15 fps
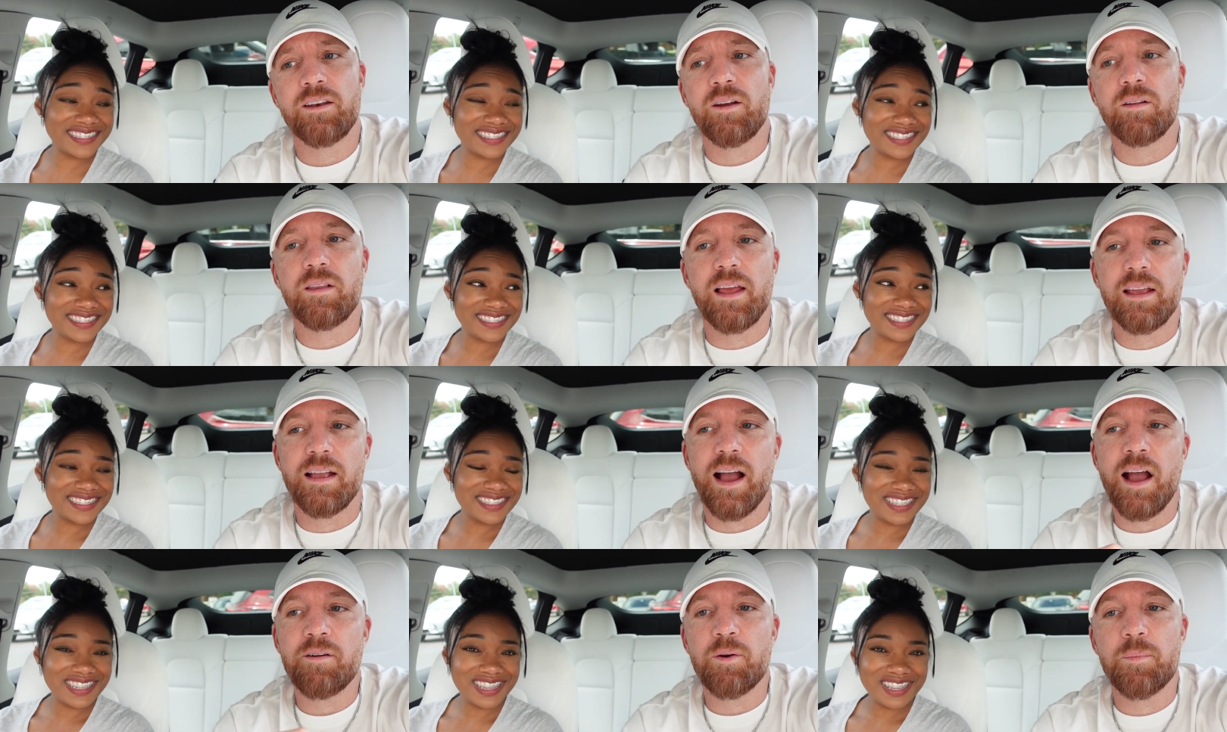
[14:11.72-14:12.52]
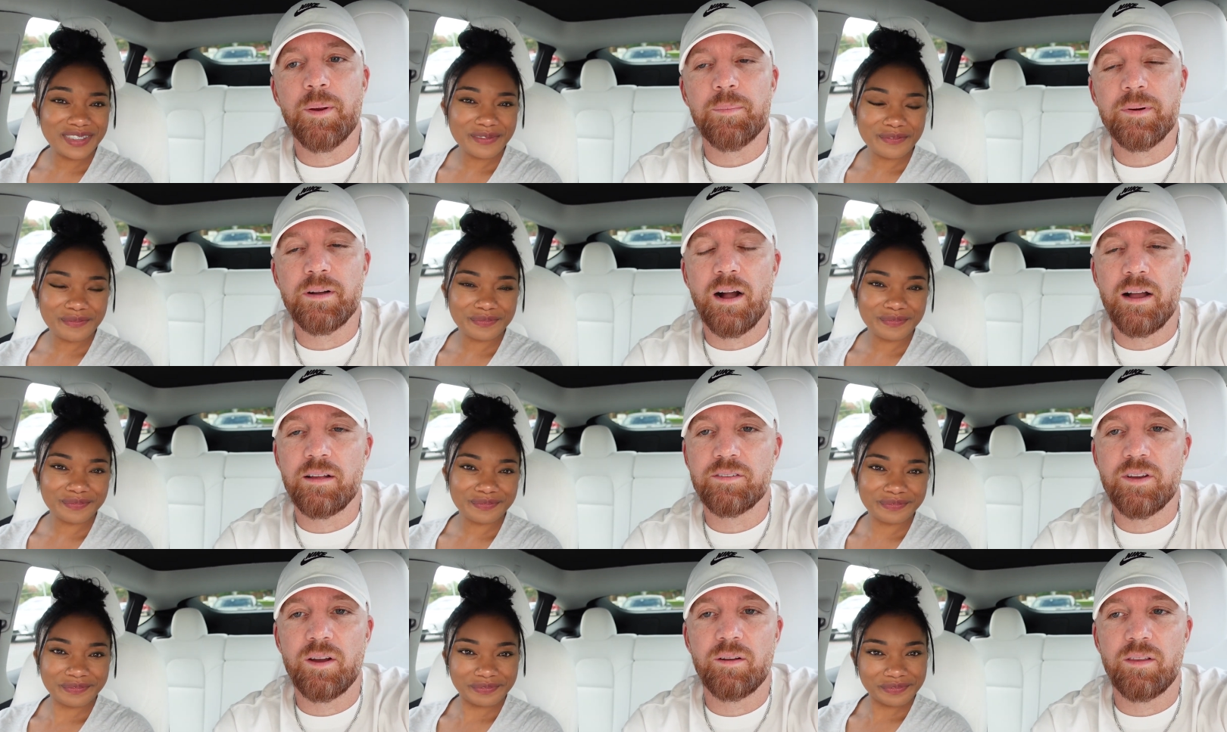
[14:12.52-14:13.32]
Speaker 1: know, like I remember
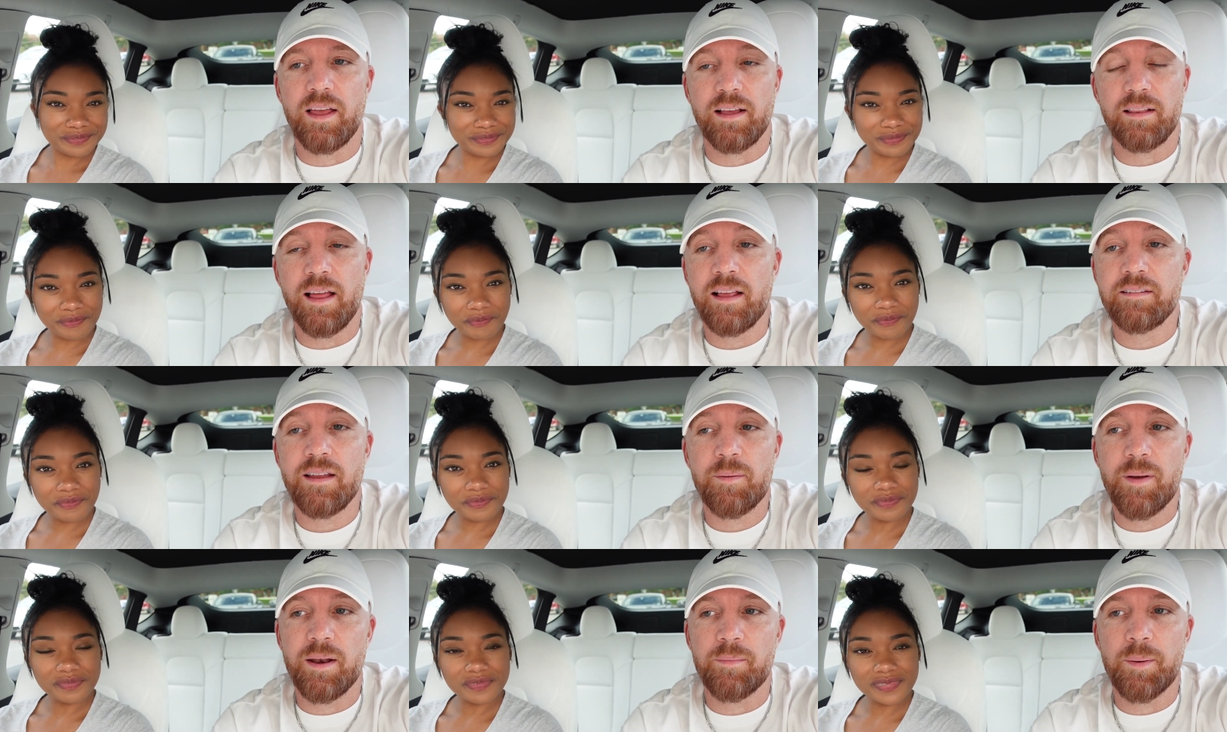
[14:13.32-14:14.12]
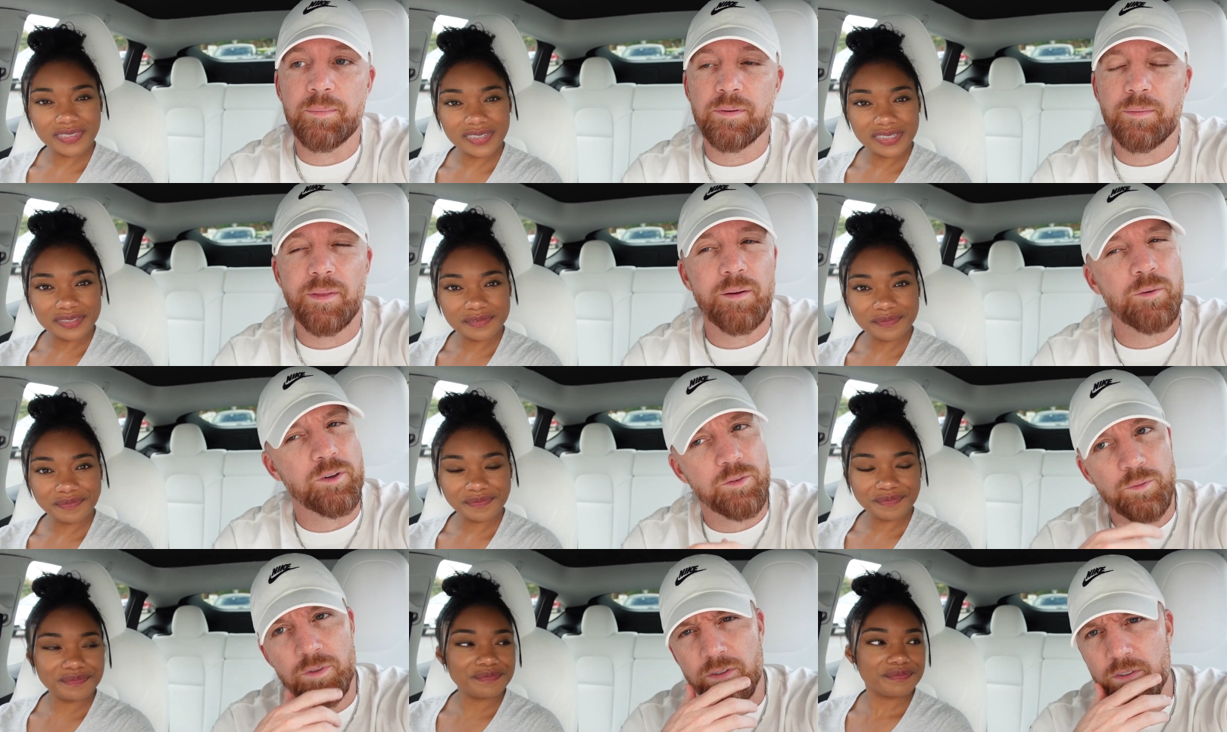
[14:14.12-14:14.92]
Costco. Like last time I had a membership there, which
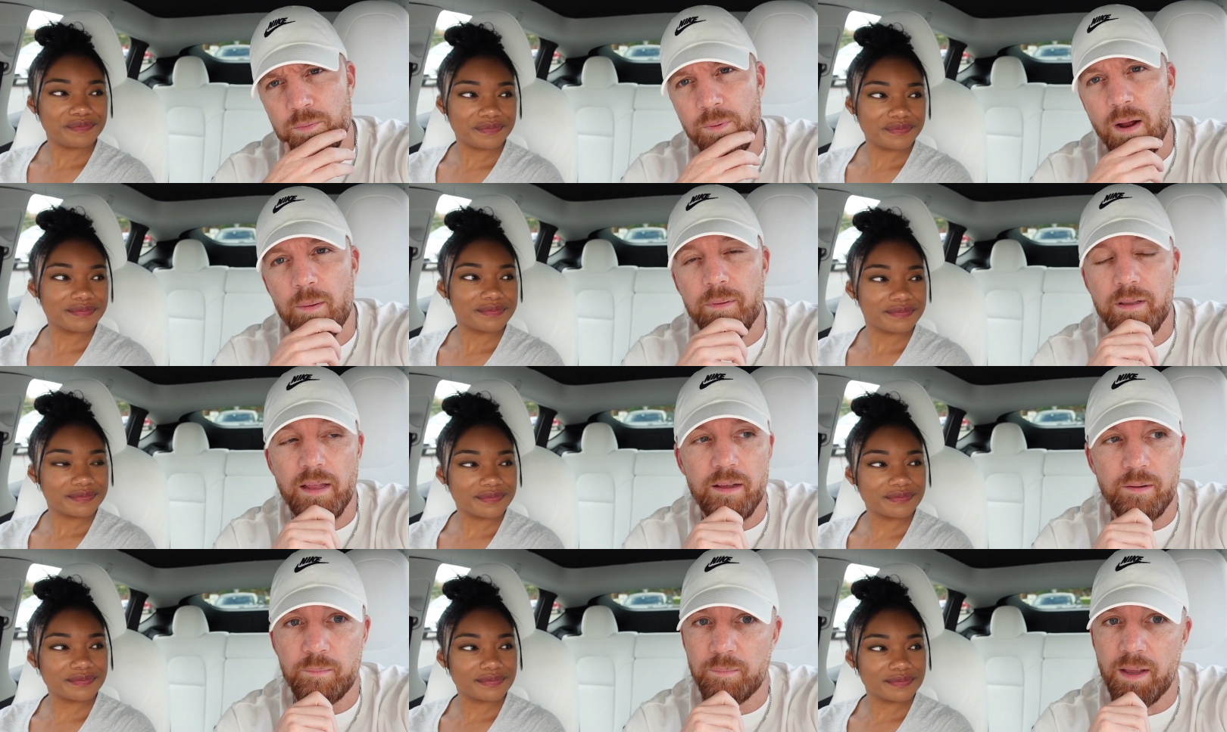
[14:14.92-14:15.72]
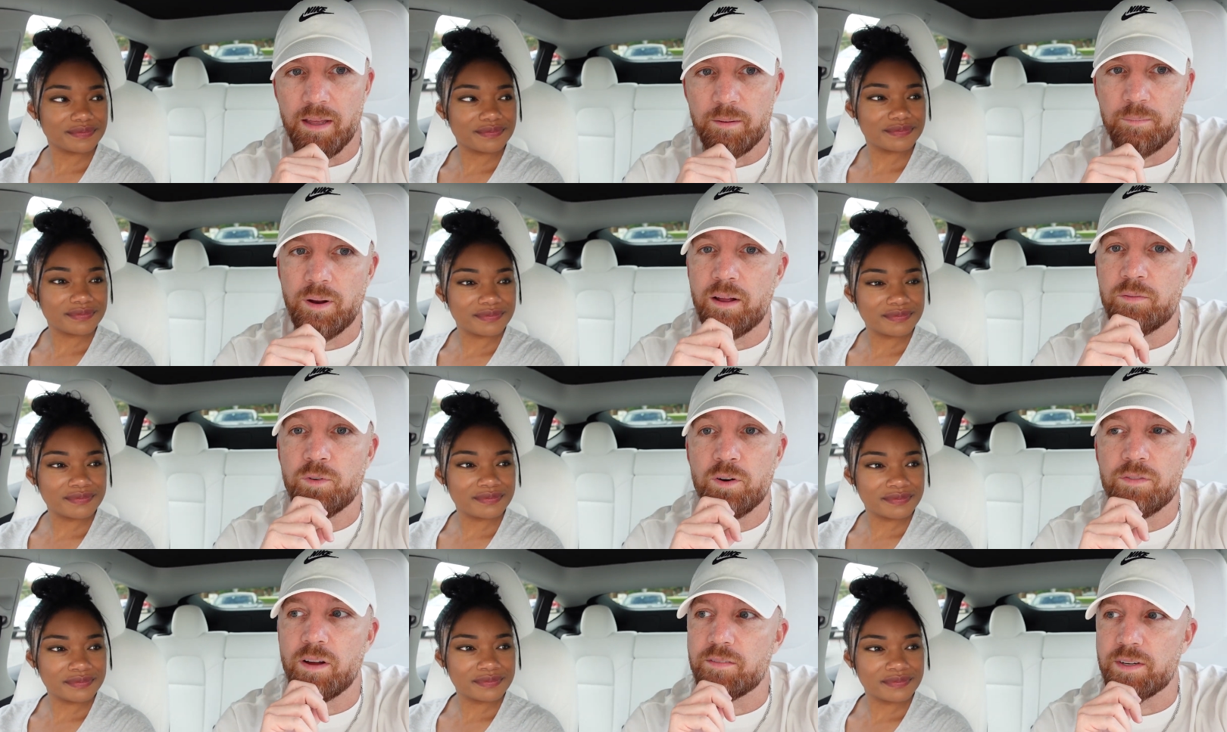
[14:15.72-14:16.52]
which was probably like man, probably four or
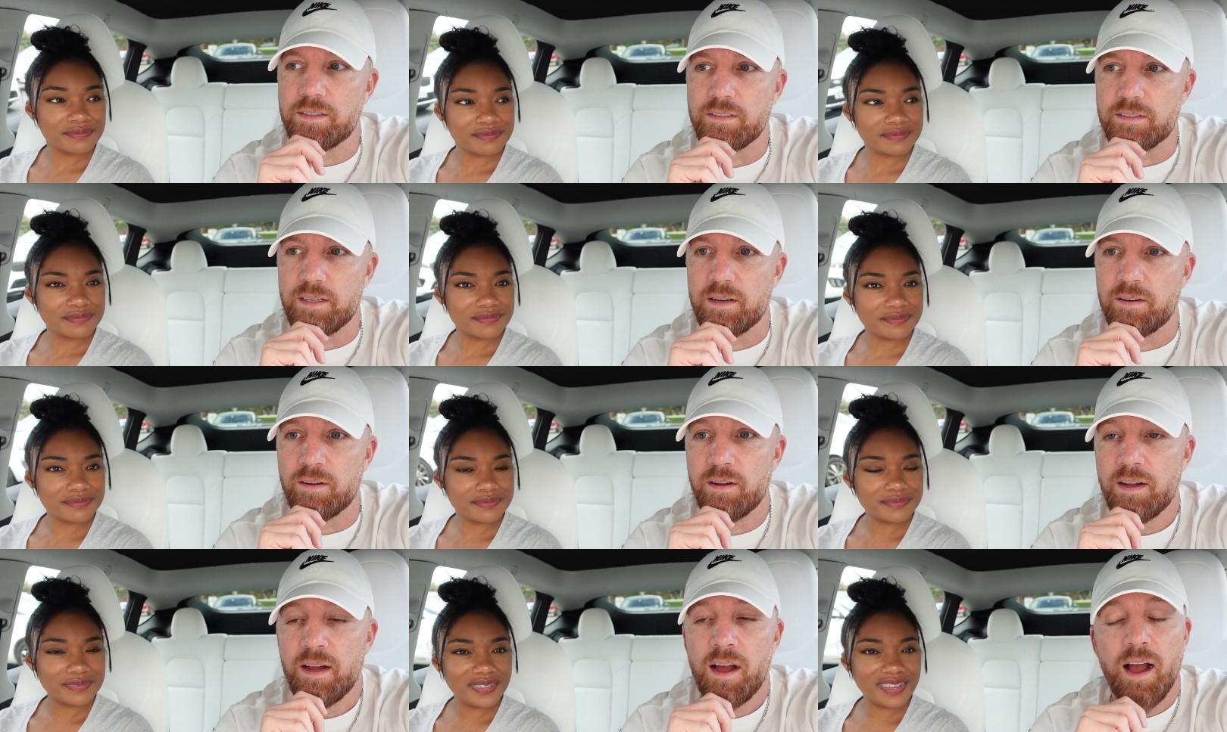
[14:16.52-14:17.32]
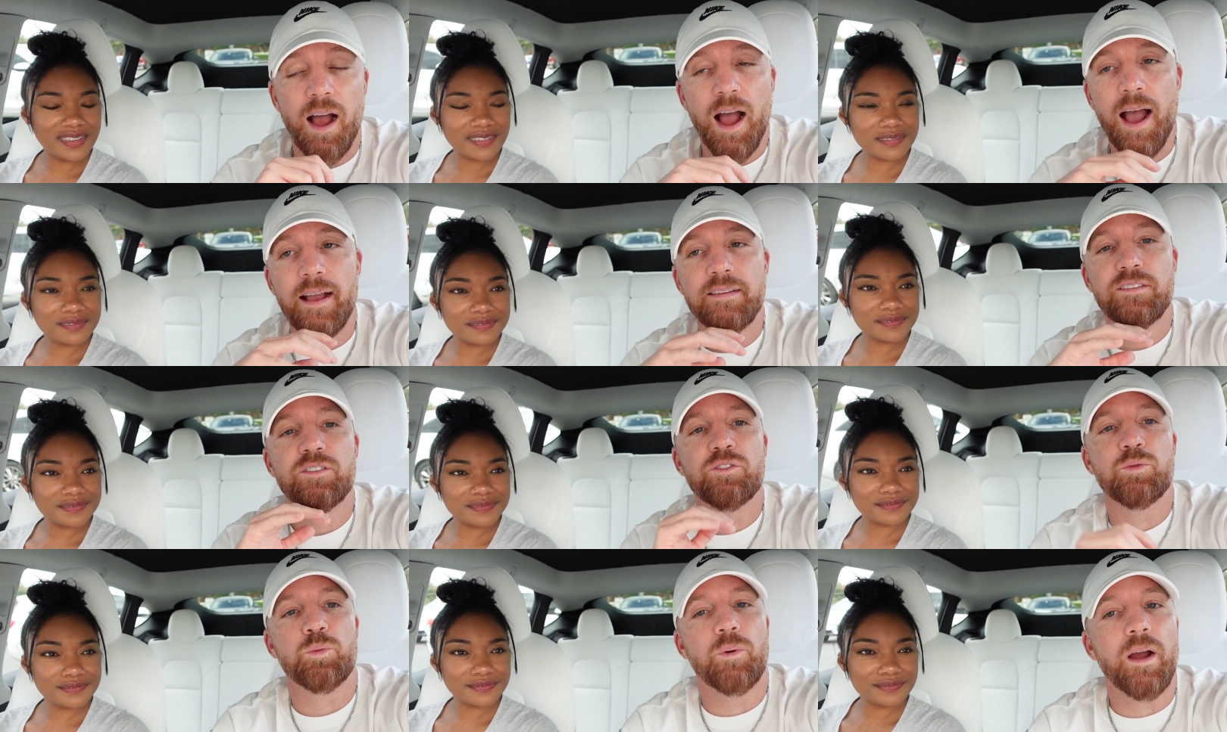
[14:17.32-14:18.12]
five years ago. Yeah. I
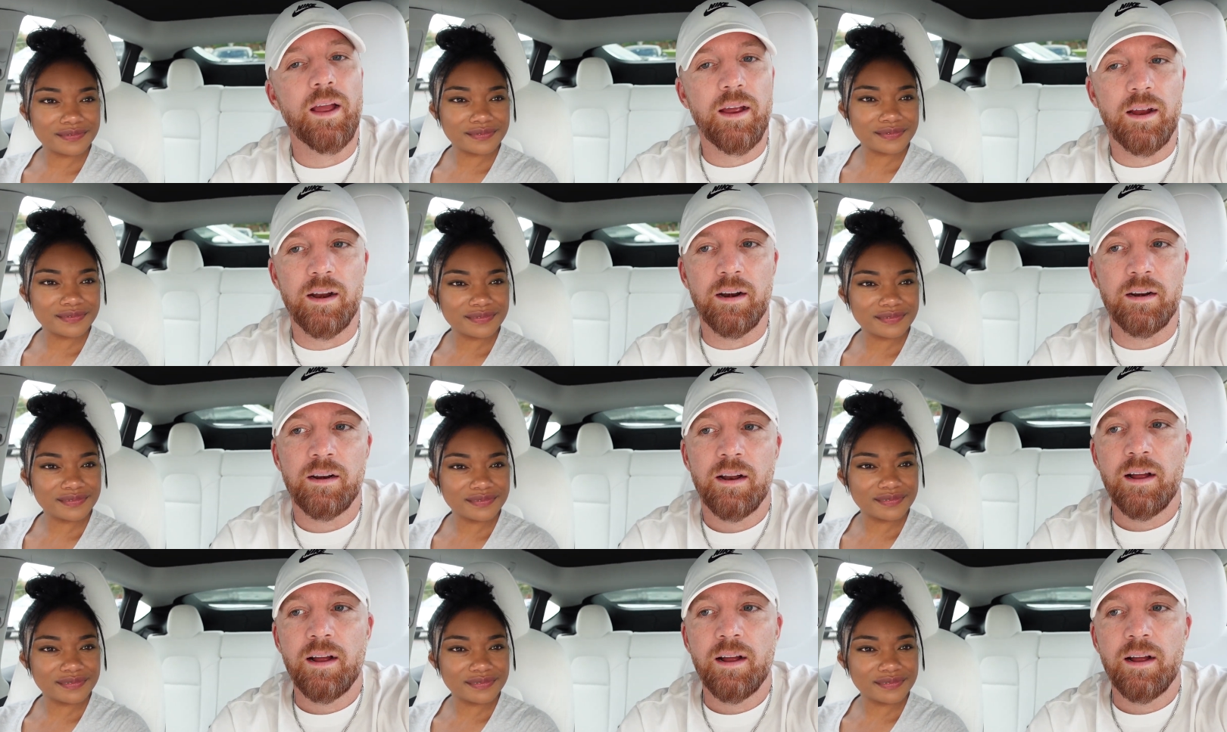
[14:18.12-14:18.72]
swear